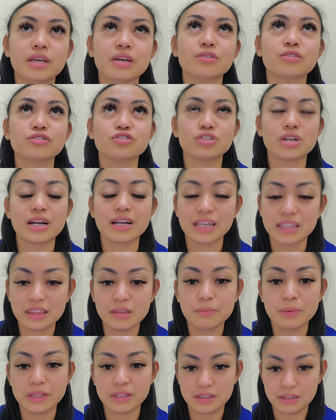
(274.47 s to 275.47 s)
contract
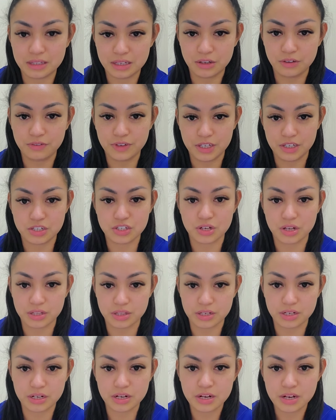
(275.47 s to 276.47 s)
independently of each
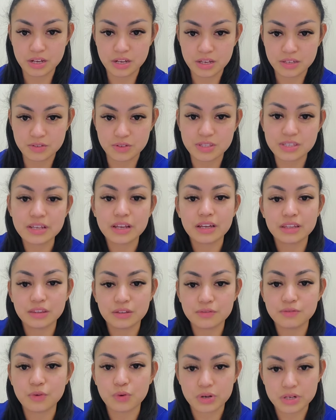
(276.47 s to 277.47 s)
other. So it's like a
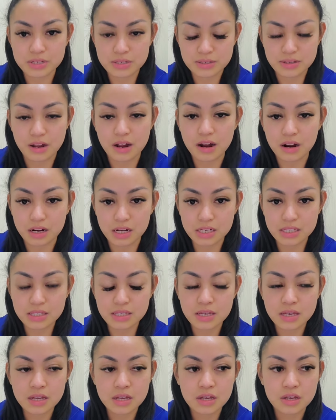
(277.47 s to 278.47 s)
divorced
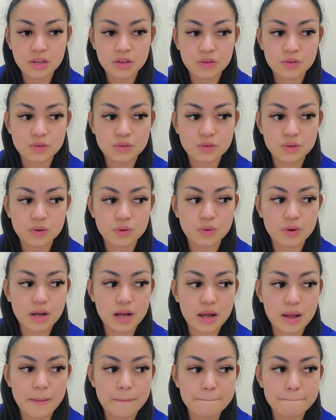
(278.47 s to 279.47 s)
heart. So
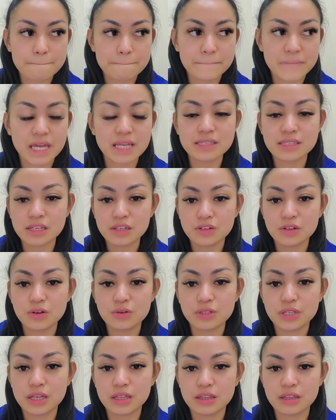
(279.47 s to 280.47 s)
the SA
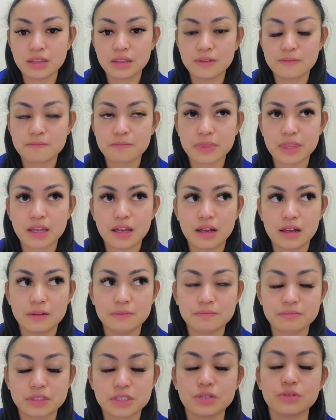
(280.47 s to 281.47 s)
node and
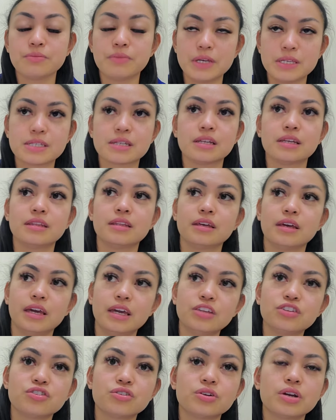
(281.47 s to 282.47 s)
so basically the
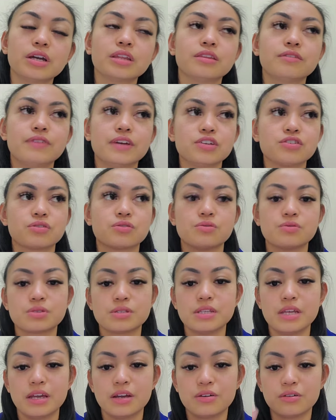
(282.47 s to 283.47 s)
atria and the ventricles,
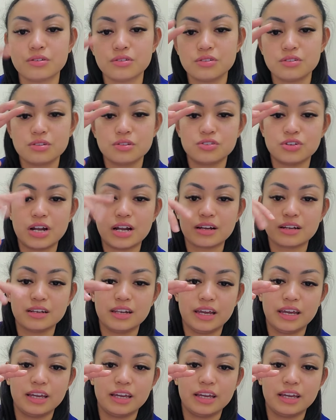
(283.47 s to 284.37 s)
they contract